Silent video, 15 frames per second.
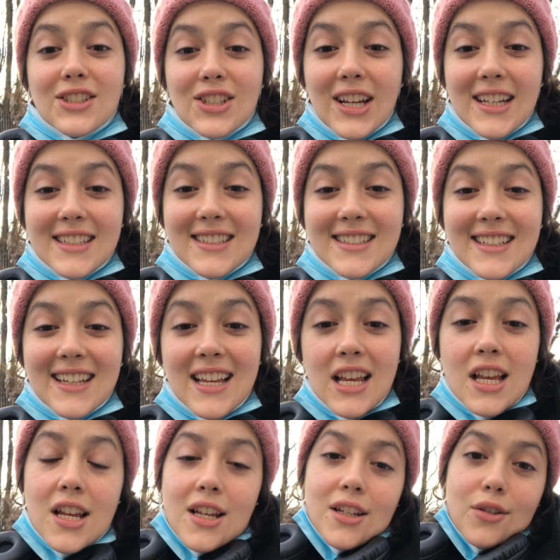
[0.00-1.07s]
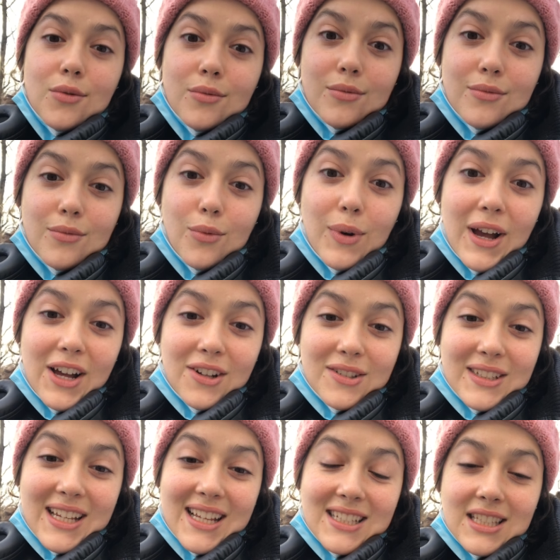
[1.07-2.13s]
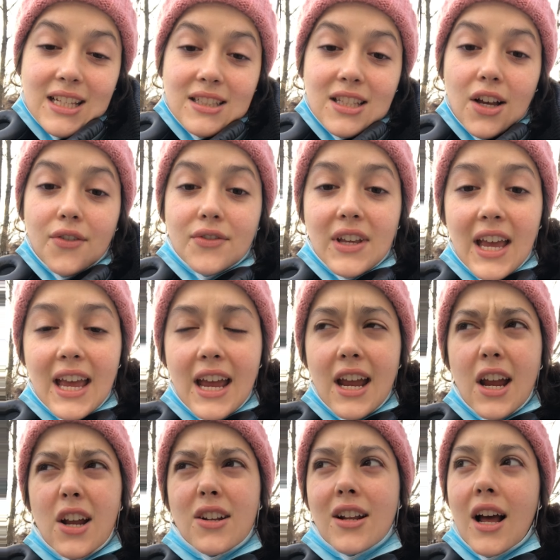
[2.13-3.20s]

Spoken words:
just wellness and self-care.